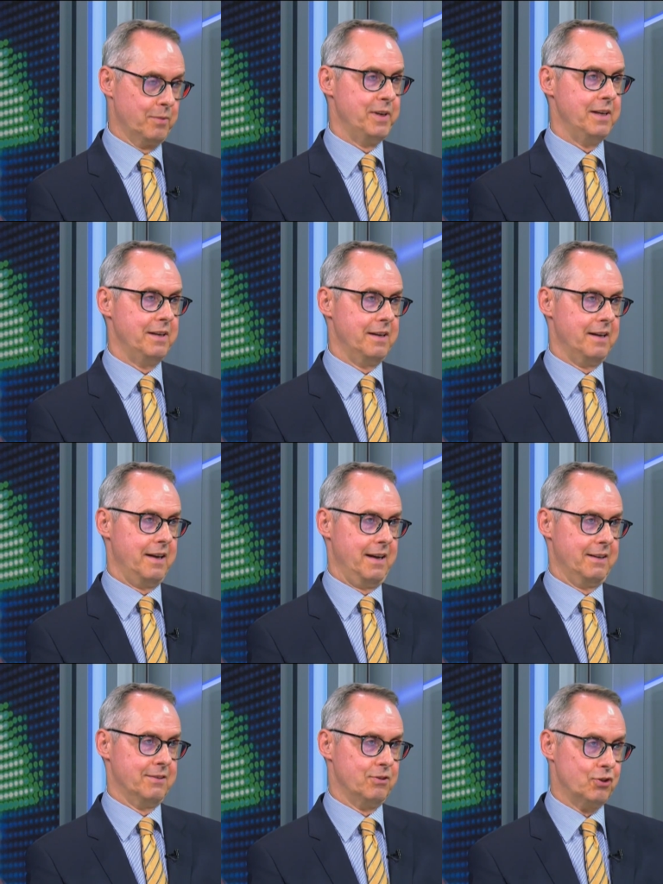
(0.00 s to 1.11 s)
be
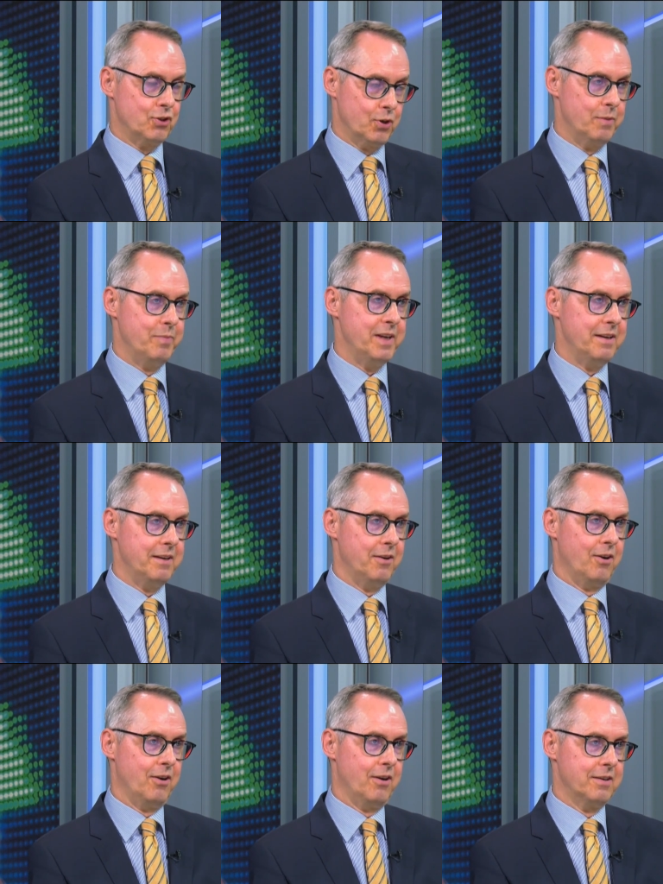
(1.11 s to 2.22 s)
and should be
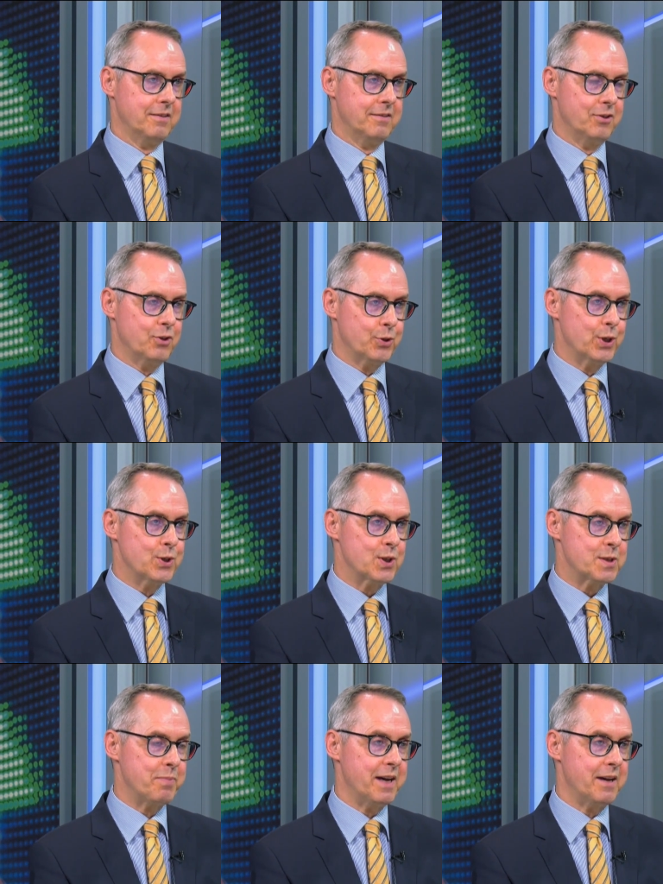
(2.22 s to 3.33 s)
on
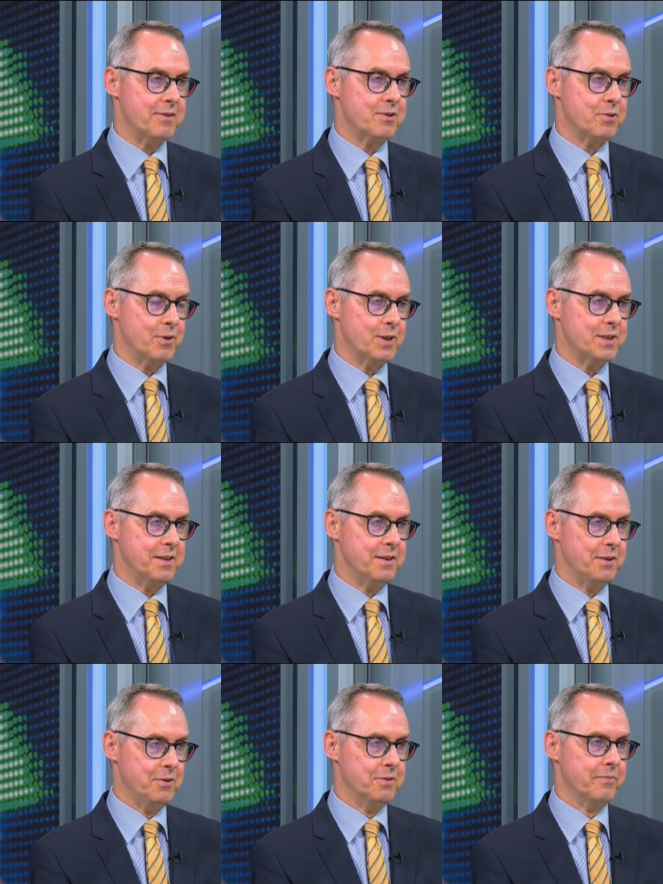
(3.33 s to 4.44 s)
Georgia's path towards the
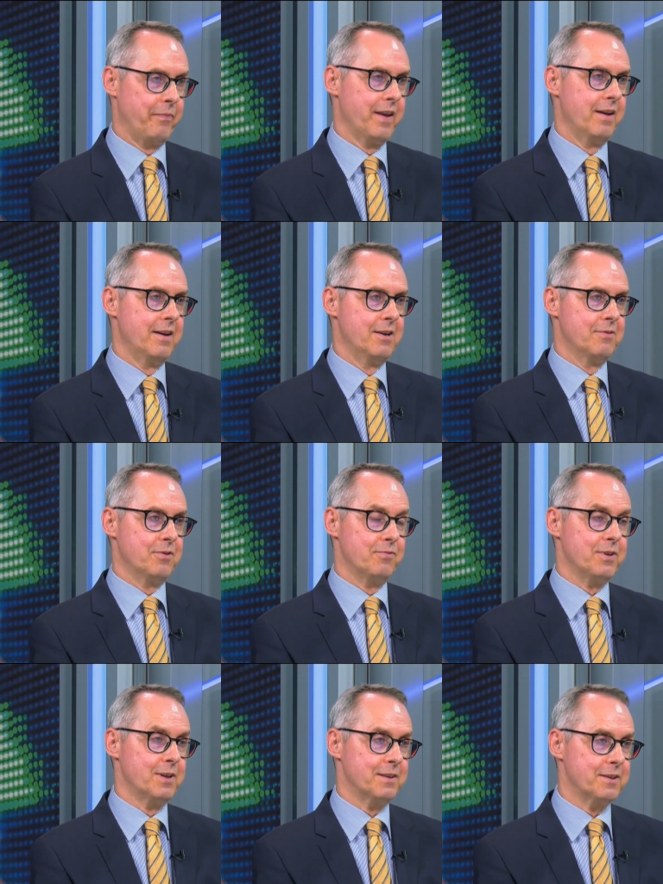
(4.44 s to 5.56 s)
EU,
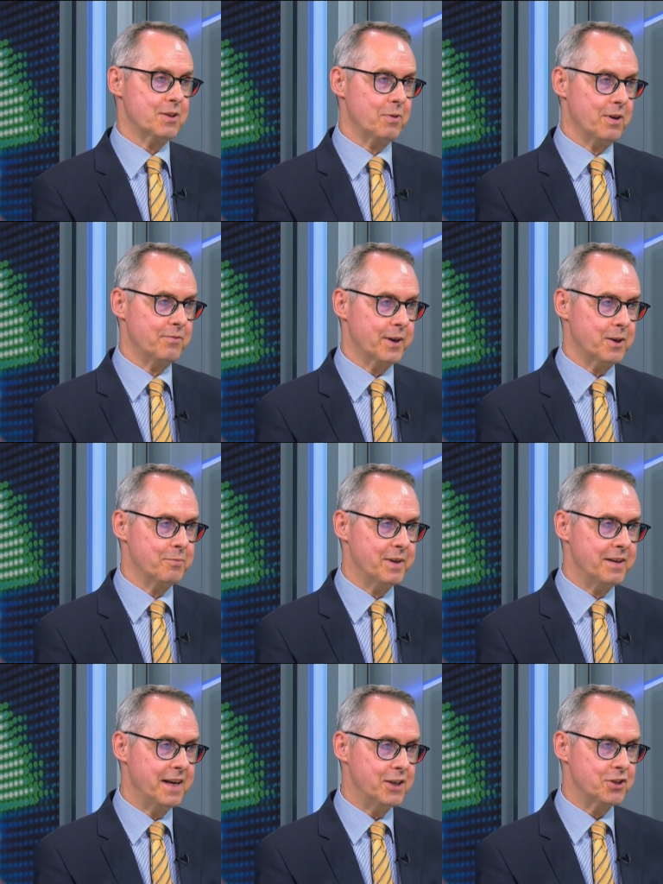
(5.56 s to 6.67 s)
fulfilling the 12
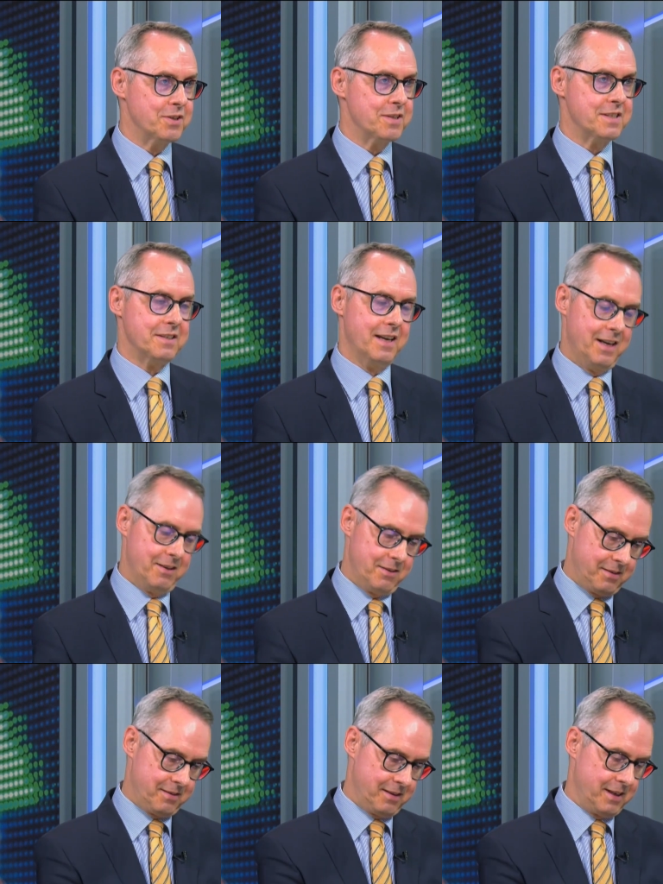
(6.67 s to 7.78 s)
recommendations and
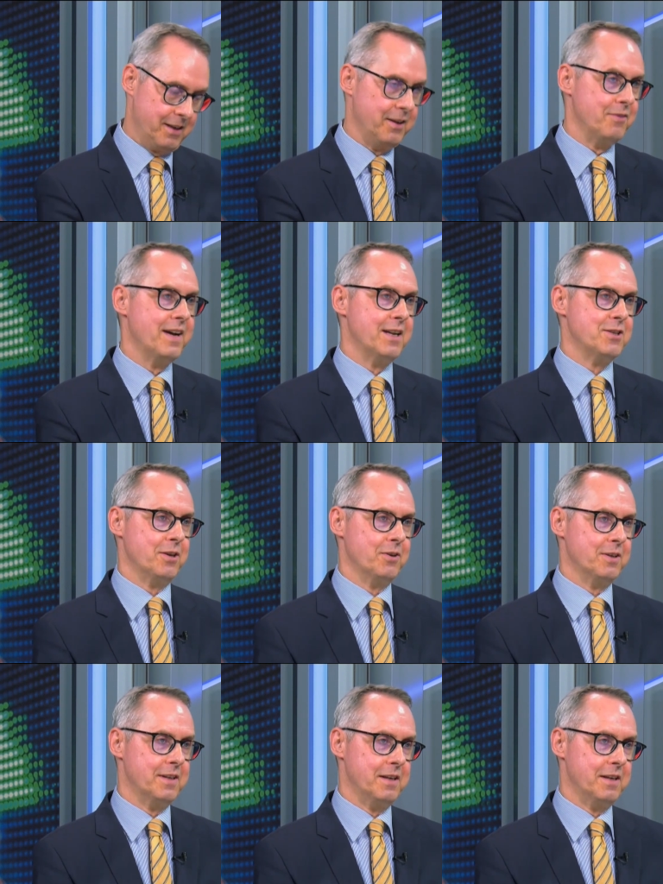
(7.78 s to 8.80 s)
advancing on that.